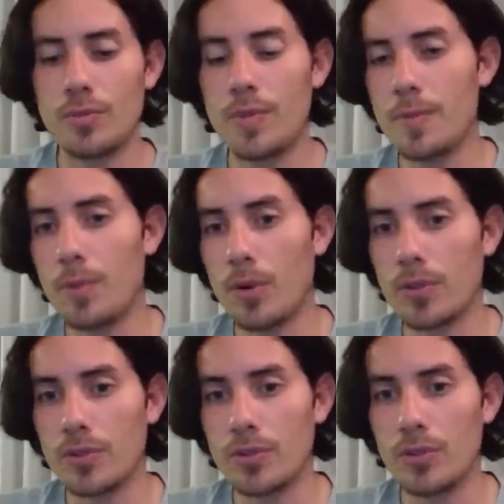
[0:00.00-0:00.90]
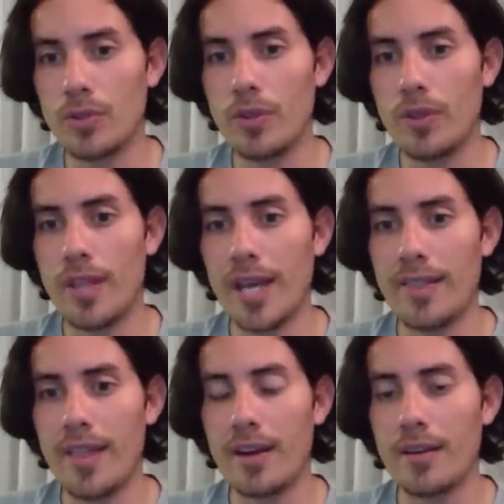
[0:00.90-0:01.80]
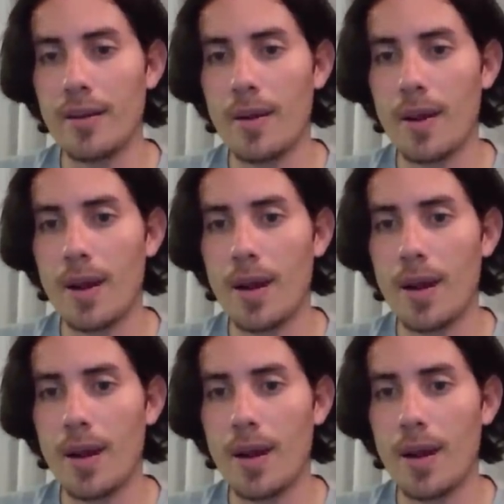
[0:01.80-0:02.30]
be born, to do that there.